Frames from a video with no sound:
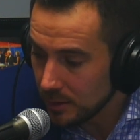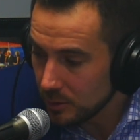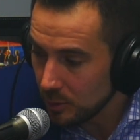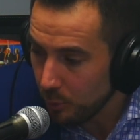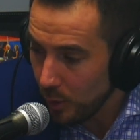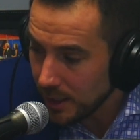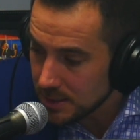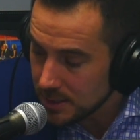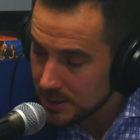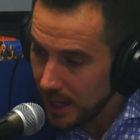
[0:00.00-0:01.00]
But the
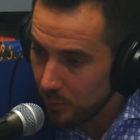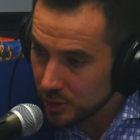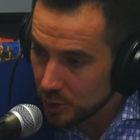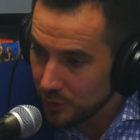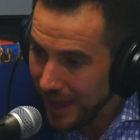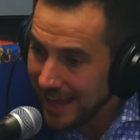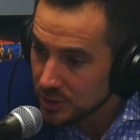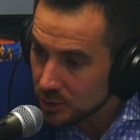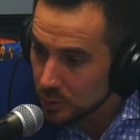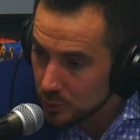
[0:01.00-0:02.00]
point is that when you're
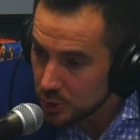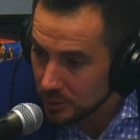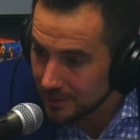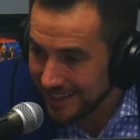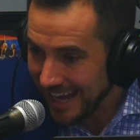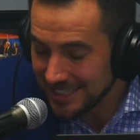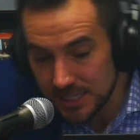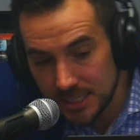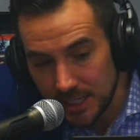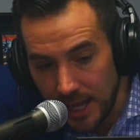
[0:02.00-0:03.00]
that delusional and
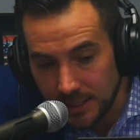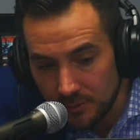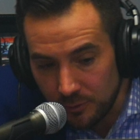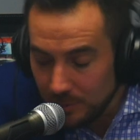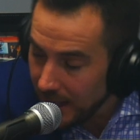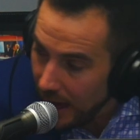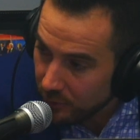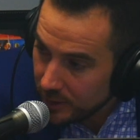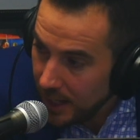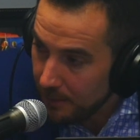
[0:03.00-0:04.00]
that disconnected from
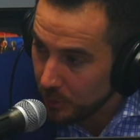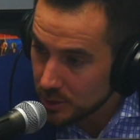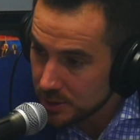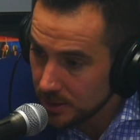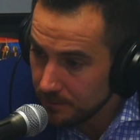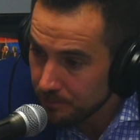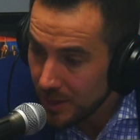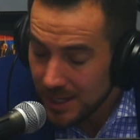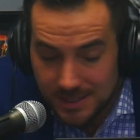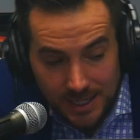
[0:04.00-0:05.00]
the everyday
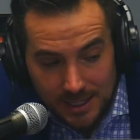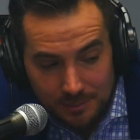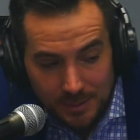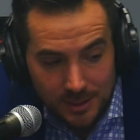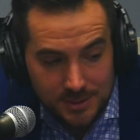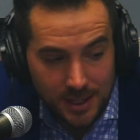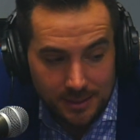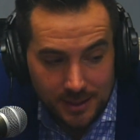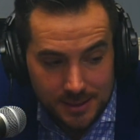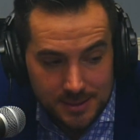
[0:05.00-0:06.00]
person, sending
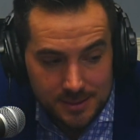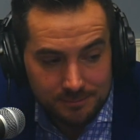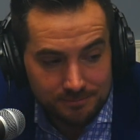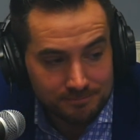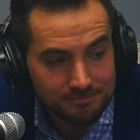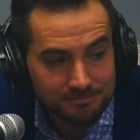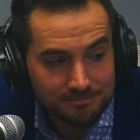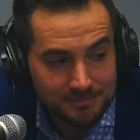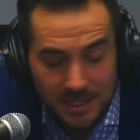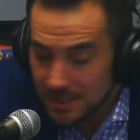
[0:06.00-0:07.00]
emails like this,
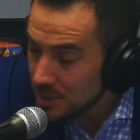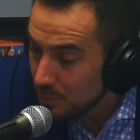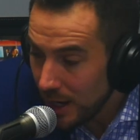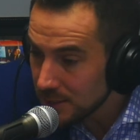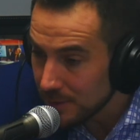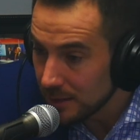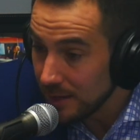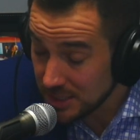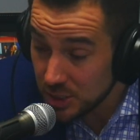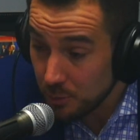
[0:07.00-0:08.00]
it doesn't surprise me.